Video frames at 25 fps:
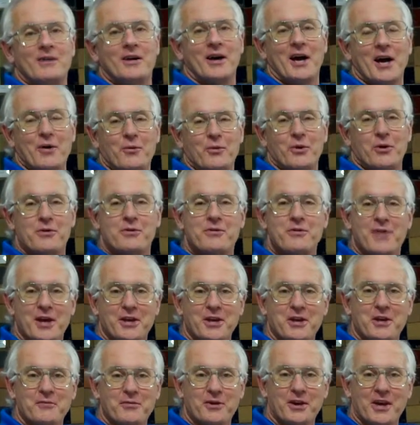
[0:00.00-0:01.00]
Hey Ruth,
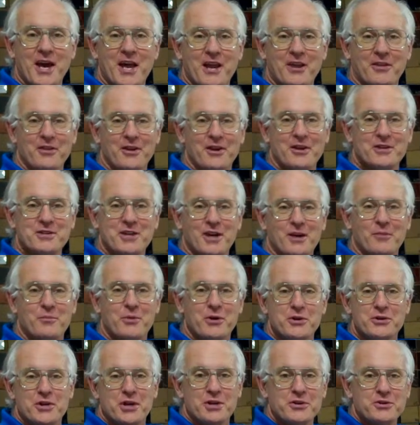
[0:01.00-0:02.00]
thank you for getting this. I
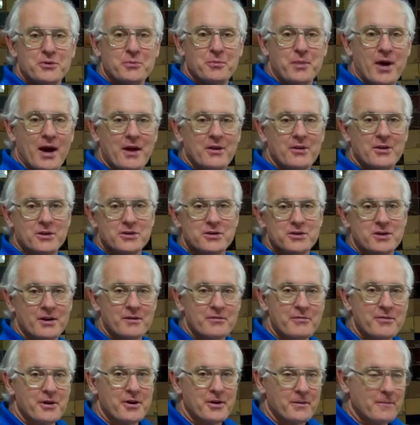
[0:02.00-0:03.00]
appreciate you buying this
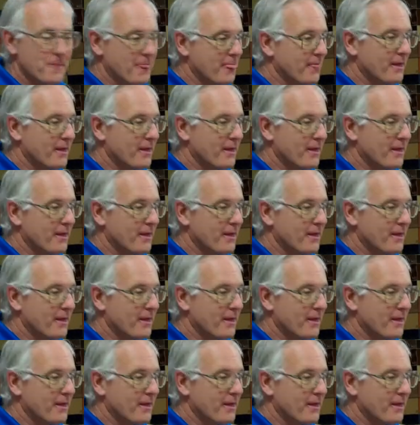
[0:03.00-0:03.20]
stuff here.